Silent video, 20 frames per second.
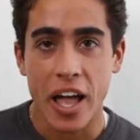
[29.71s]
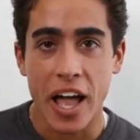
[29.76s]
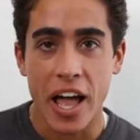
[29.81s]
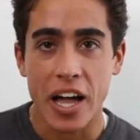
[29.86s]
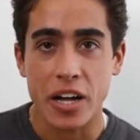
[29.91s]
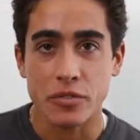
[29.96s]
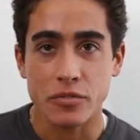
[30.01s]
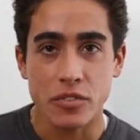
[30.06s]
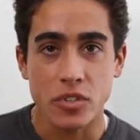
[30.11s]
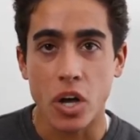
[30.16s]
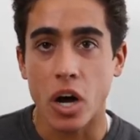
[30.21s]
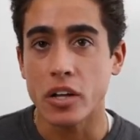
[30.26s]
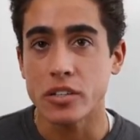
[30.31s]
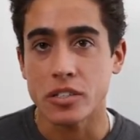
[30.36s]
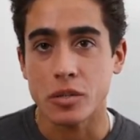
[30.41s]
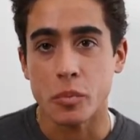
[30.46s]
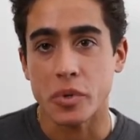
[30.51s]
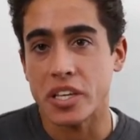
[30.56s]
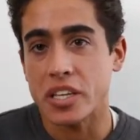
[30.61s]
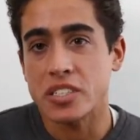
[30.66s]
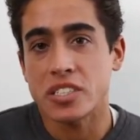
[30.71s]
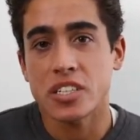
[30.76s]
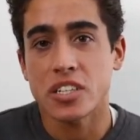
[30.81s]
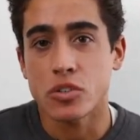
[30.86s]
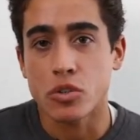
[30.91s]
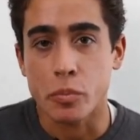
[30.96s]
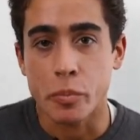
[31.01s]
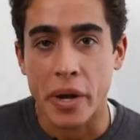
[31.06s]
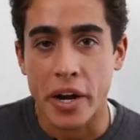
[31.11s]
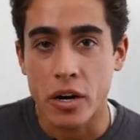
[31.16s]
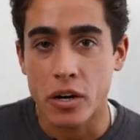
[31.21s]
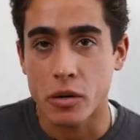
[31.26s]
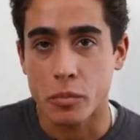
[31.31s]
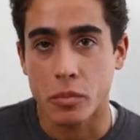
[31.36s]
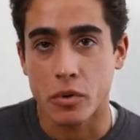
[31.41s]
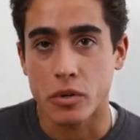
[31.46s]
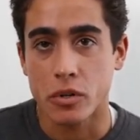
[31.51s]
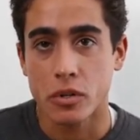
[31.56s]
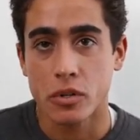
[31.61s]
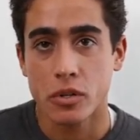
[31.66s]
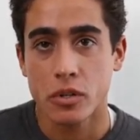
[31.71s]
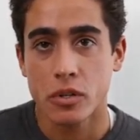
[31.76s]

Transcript: have done to me is irreparable.